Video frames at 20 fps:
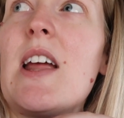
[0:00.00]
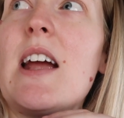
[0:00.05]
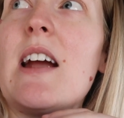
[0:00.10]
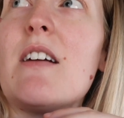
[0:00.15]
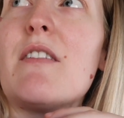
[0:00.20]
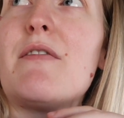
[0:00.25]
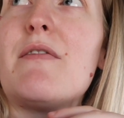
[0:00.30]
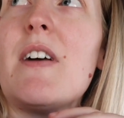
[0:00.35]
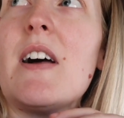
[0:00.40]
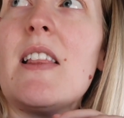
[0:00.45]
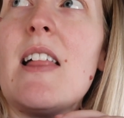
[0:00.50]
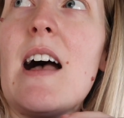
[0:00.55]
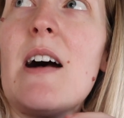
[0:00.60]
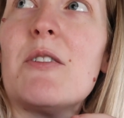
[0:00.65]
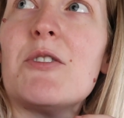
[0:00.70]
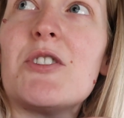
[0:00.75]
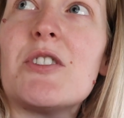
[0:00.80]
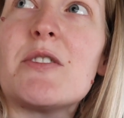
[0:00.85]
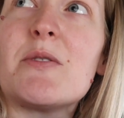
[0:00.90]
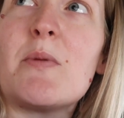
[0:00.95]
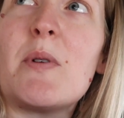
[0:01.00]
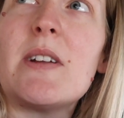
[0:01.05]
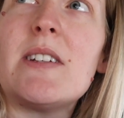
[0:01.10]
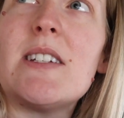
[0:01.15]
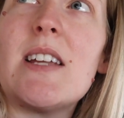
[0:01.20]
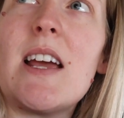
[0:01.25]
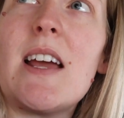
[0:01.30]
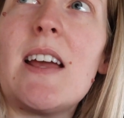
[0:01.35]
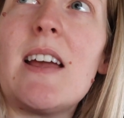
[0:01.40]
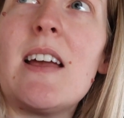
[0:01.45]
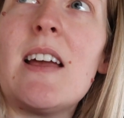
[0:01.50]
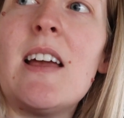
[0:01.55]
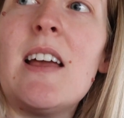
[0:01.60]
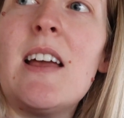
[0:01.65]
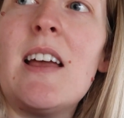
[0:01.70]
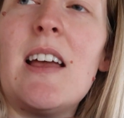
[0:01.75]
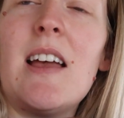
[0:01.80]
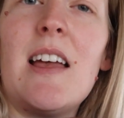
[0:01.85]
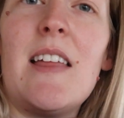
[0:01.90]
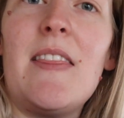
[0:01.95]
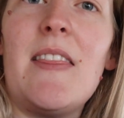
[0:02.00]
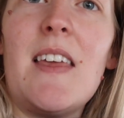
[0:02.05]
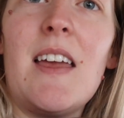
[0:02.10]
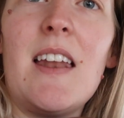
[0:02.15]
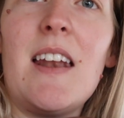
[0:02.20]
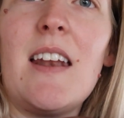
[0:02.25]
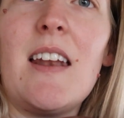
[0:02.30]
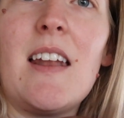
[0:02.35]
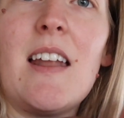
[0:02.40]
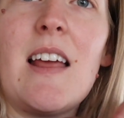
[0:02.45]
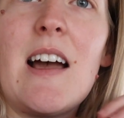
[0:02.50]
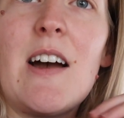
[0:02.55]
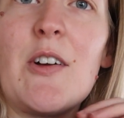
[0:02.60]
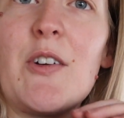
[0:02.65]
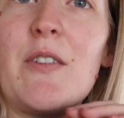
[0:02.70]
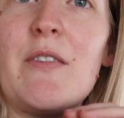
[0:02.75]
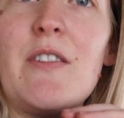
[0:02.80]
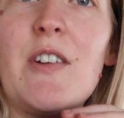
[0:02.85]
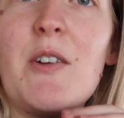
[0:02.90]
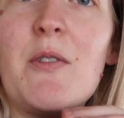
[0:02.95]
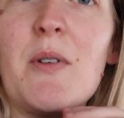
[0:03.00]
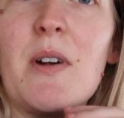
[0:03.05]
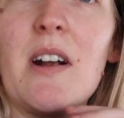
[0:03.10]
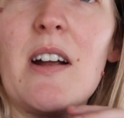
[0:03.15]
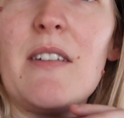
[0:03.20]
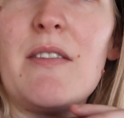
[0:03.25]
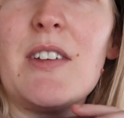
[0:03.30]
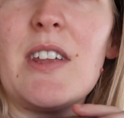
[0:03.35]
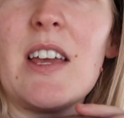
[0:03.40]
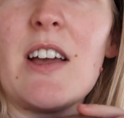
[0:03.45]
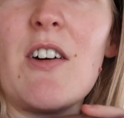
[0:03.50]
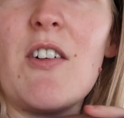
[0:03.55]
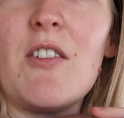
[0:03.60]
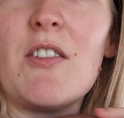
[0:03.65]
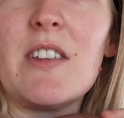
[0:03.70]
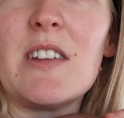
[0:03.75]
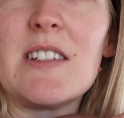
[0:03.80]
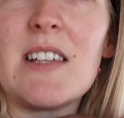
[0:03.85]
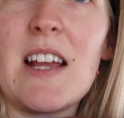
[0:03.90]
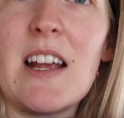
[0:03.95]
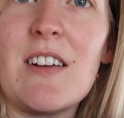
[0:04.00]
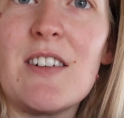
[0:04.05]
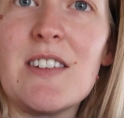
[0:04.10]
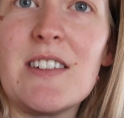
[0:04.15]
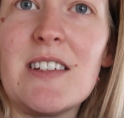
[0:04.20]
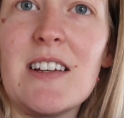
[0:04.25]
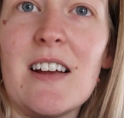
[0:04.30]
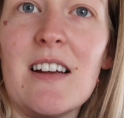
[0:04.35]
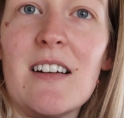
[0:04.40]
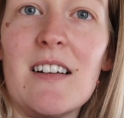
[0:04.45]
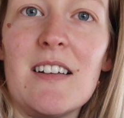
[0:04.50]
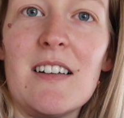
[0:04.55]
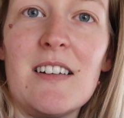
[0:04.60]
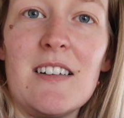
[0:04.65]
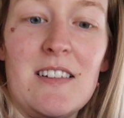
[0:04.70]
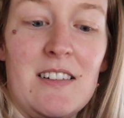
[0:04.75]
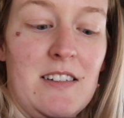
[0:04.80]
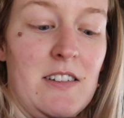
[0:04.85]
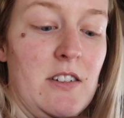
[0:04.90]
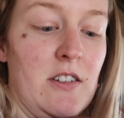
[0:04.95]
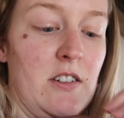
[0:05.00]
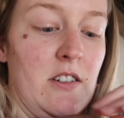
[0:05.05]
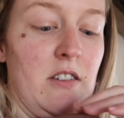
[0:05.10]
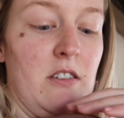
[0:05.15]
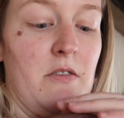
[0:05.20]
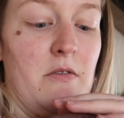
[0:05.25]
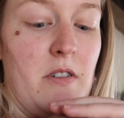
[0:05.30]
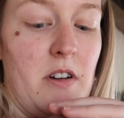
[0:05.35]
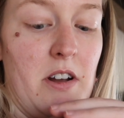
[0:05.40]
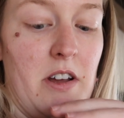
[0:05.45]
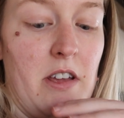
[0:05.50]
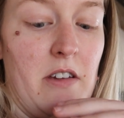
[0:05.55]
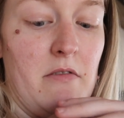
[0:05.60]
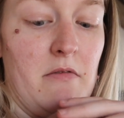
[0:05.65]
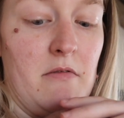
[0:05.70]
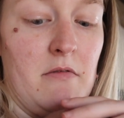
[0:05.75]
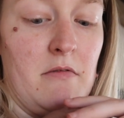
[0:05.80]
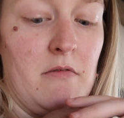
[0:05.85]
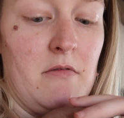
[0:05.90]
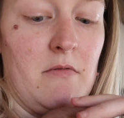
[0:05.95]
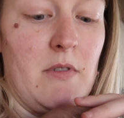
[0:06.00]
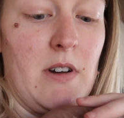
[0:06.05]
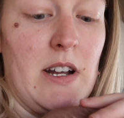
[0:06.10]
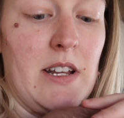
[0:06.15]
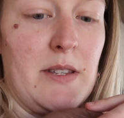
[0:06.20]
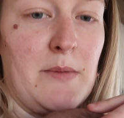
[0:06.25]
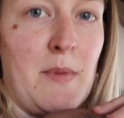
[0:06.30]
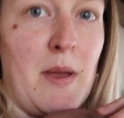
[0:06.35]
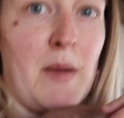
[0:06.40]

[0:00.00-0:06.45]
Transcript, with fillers: hair fell out just one day, and then out of nowhere, I feel like all this hair is here. Who are you? Where is